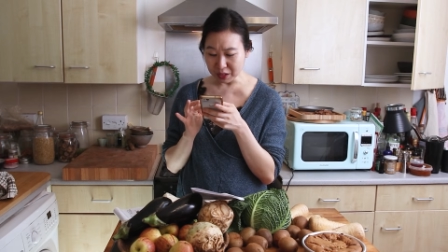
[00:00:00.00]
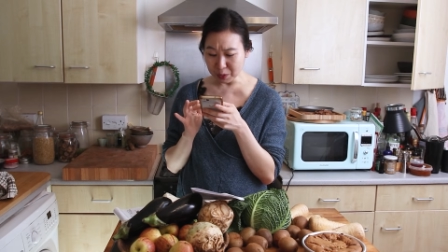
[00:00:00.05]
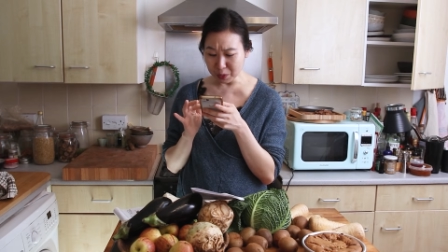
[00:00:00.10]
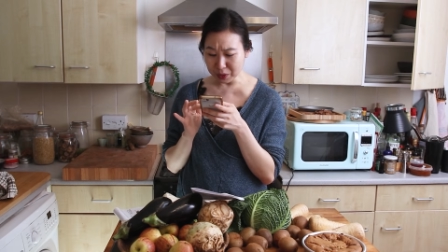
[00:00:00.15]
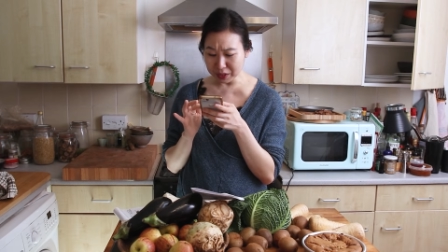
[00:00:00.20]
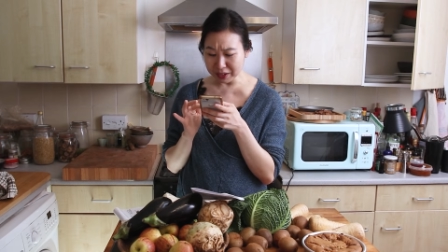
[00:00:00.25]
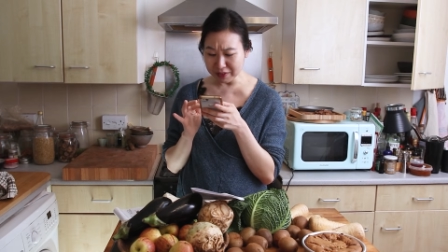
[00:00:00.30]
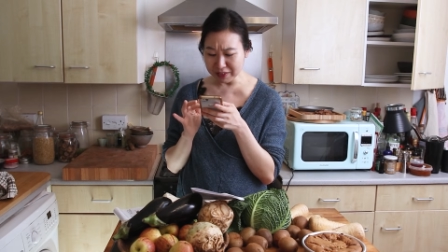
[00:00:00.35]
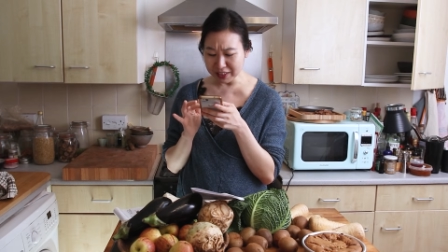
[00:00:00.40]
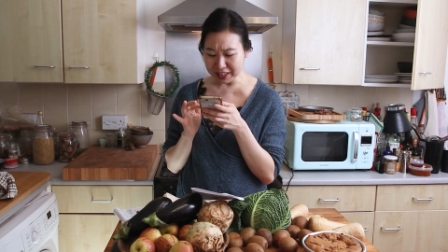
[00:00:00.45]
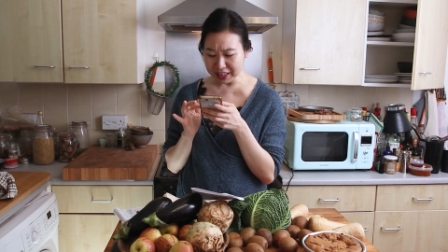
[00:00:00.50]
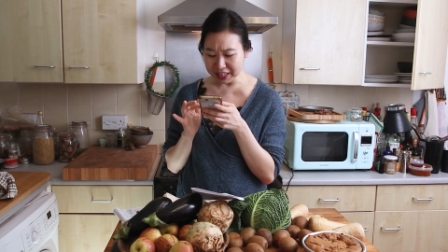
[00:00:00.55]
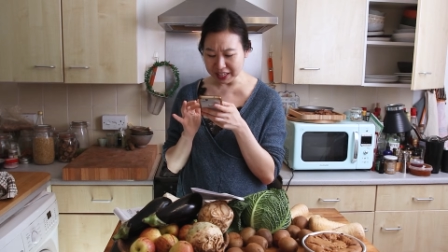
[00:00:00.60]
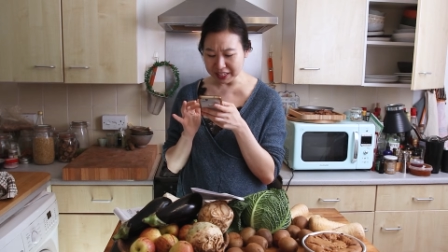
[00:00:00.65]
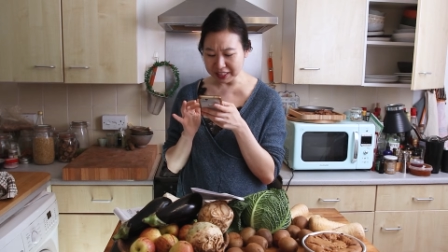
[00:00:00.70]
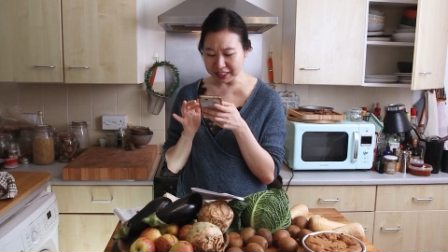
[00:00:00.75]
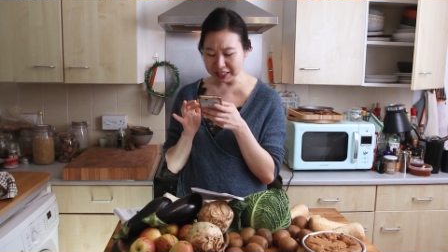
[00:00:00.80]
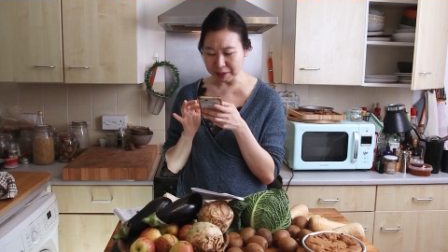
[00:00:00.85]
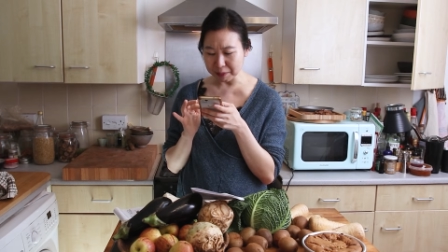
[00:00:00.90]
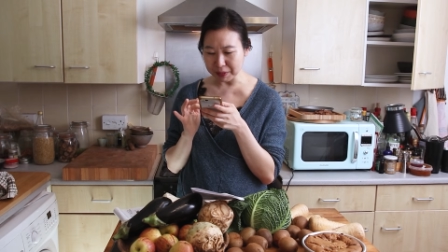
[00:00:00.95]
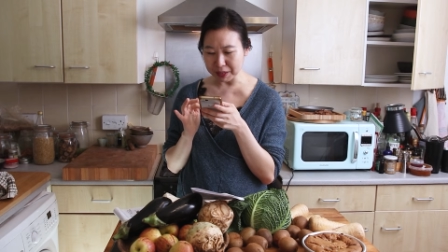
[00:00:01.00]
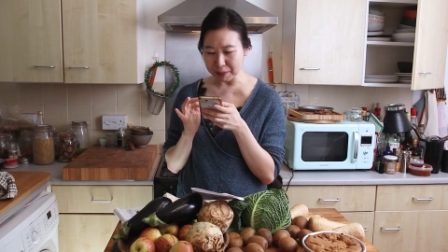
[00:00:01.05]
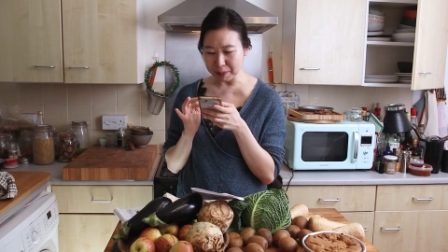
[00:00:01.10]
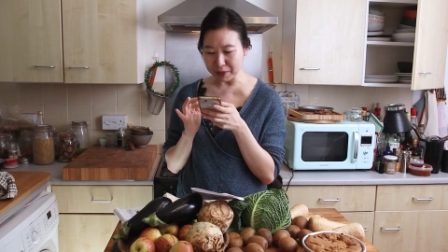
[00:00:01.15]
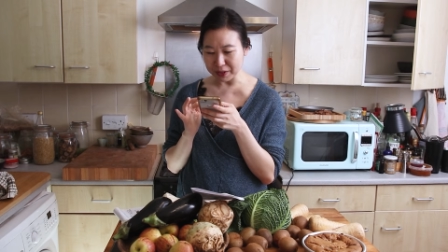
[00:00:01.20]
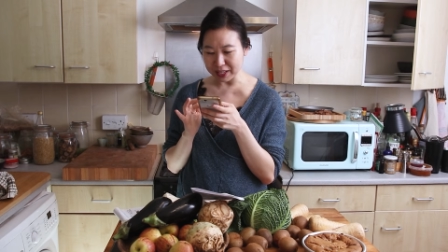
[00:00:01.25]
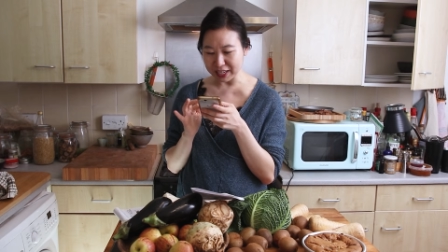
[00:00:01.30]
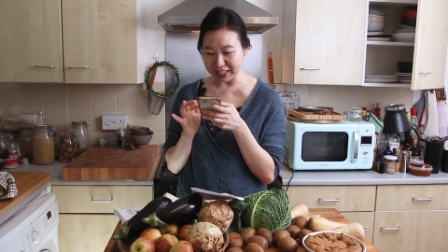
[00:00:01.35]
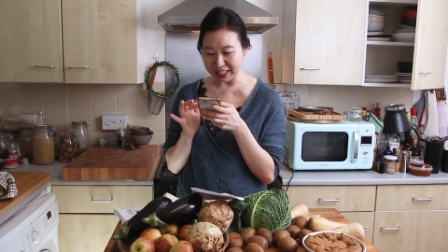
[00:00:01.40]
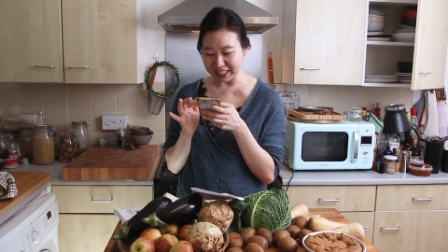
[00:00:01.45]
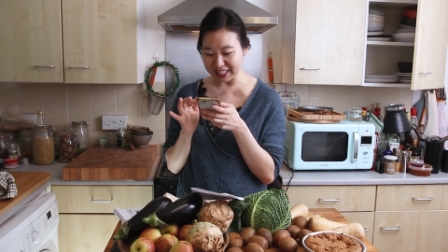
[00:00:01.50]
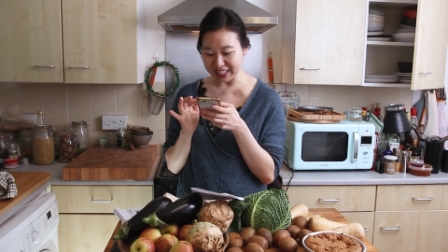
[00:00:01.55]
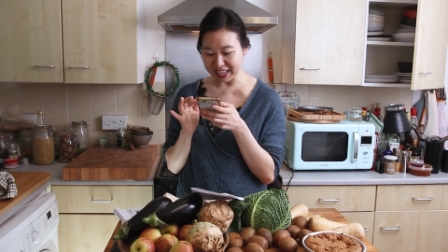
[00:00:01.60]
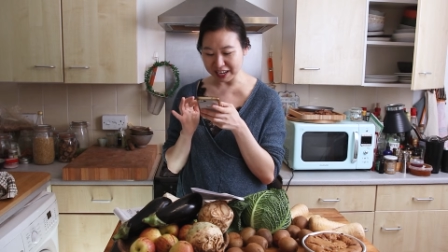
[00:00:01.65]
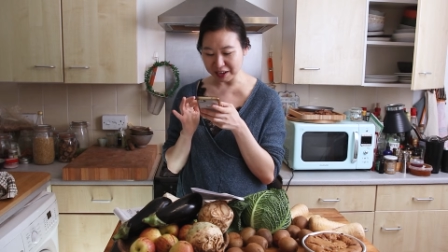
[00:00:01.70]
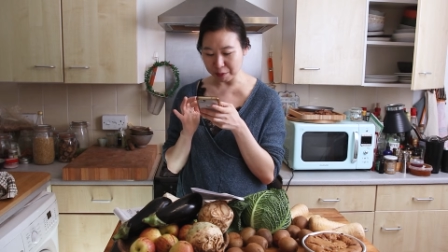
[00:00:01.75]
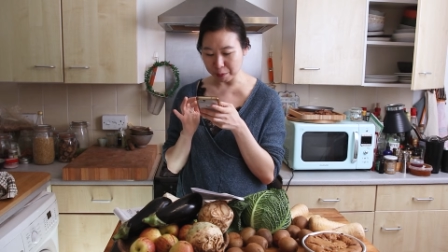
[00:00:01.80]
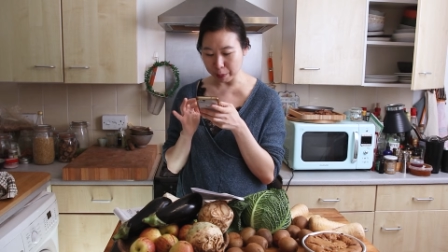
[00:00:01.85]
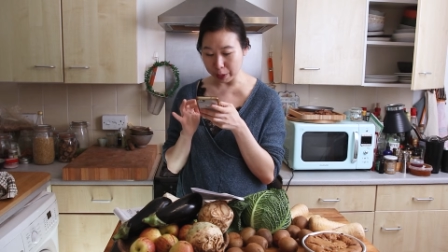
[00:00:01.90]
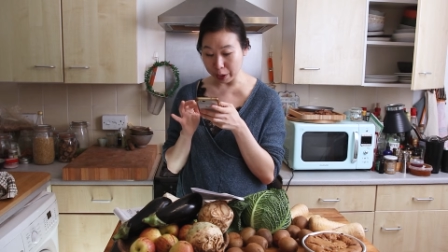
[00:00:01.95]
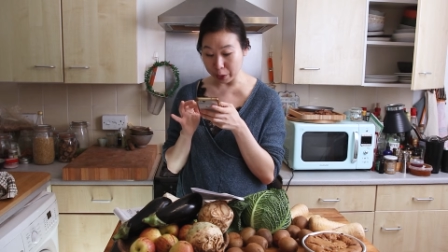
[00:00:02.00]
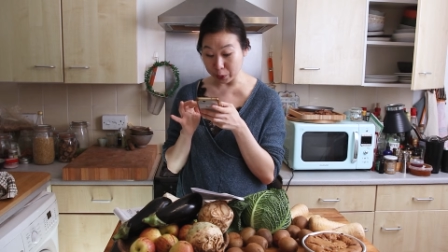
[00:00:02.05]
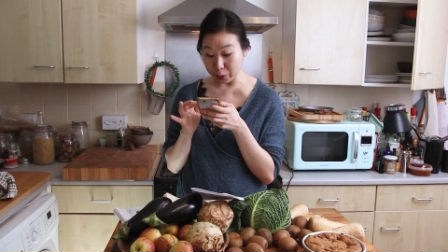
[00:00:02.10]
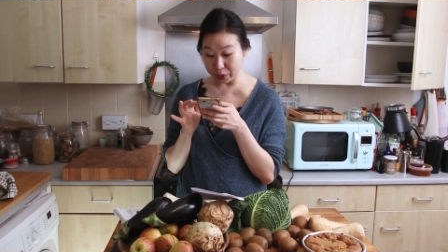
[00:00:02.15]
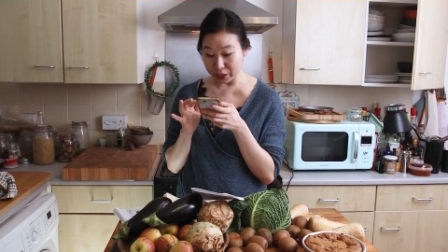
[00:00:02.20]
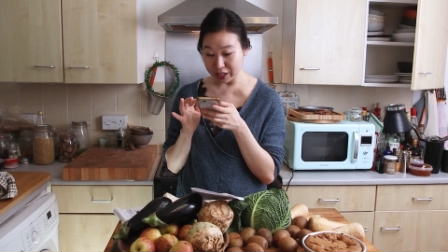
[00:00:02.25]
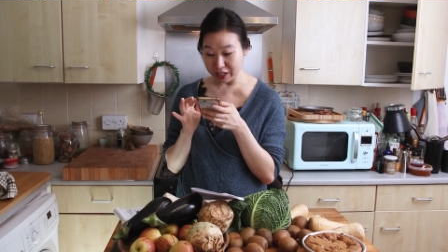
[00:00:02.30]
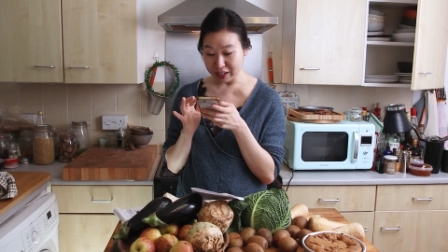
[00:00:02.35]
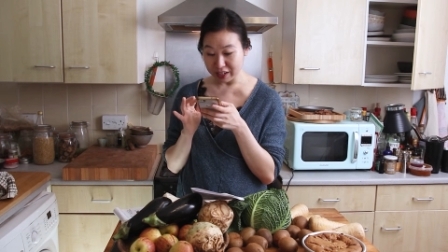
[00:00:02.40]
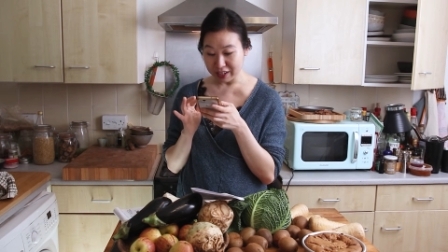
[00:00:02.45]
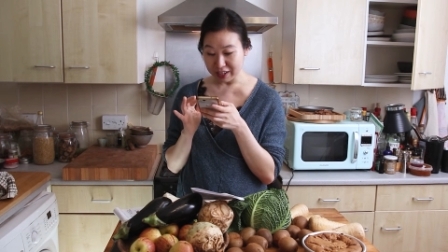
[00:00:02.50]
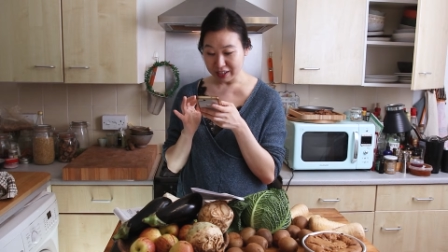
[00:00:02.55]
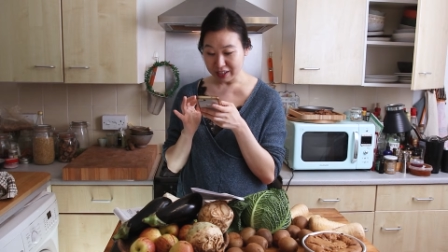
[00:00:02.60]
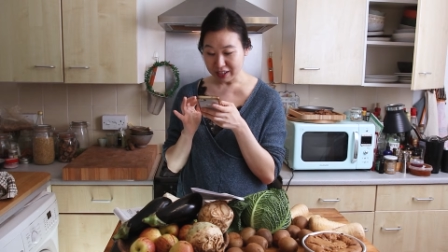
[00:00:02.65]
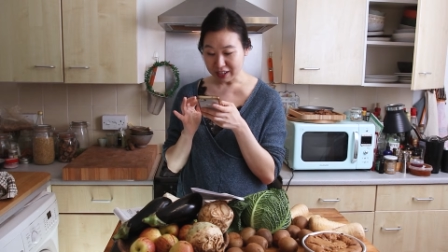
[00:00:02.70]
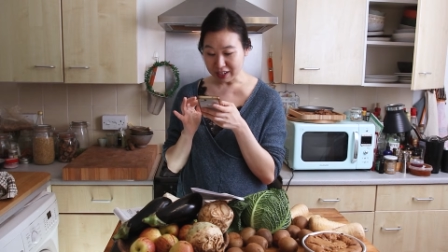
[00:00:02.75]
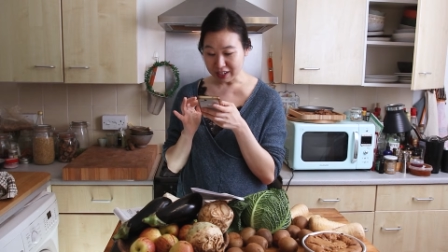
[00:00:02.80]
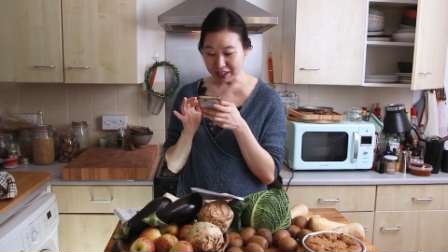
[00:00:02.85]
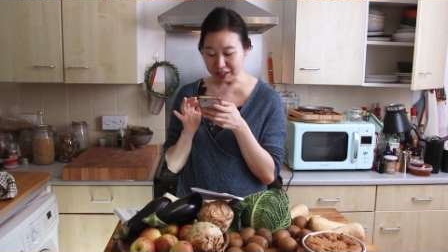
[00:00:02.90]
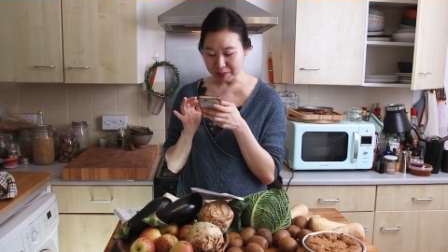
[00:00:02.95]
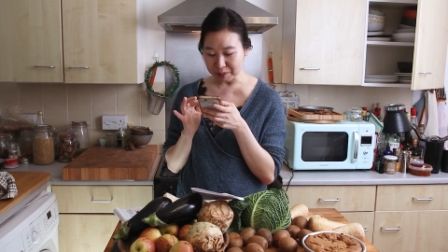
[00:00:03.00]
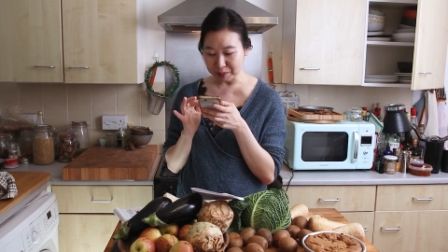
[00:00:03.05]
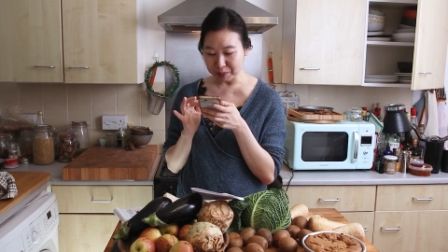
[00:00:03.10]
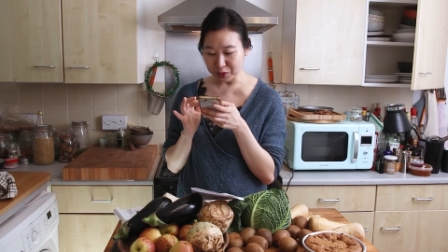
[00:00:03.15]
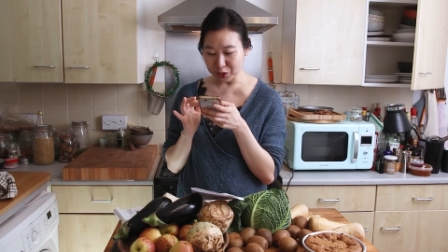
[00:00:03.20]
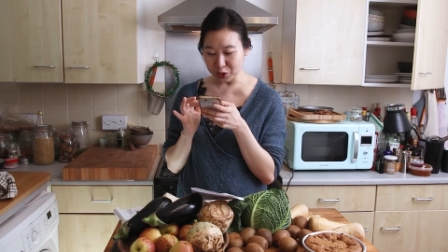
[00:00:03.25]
one of the things that people had said about um,